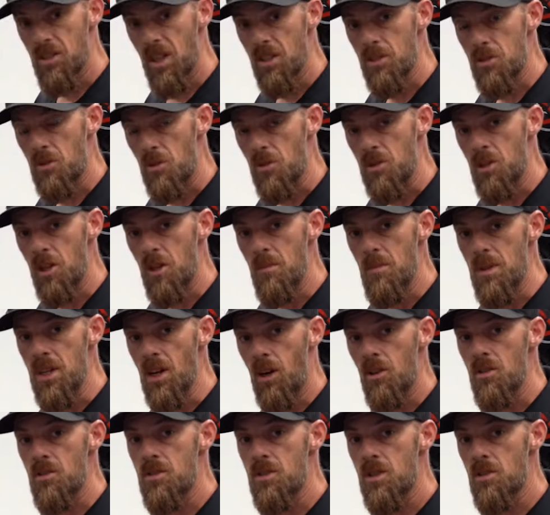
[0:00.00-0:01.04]
sensor is going to be
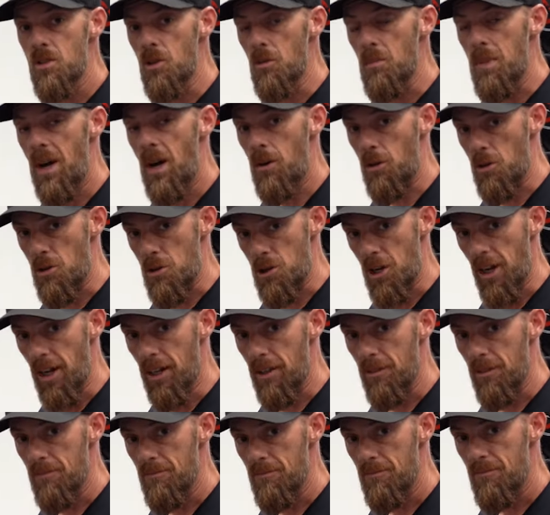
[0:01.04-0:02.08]
our digital powder
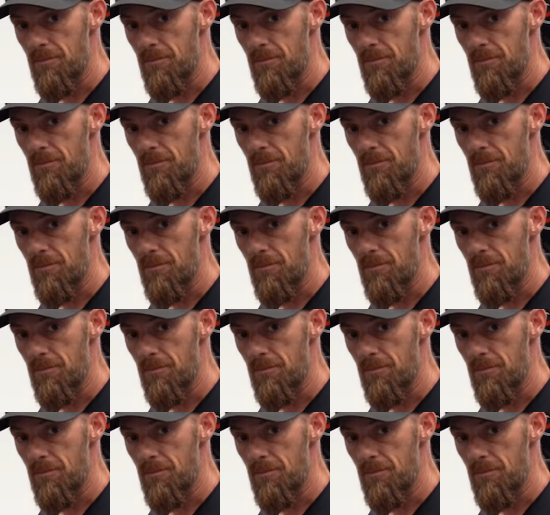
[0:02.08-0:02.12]
check.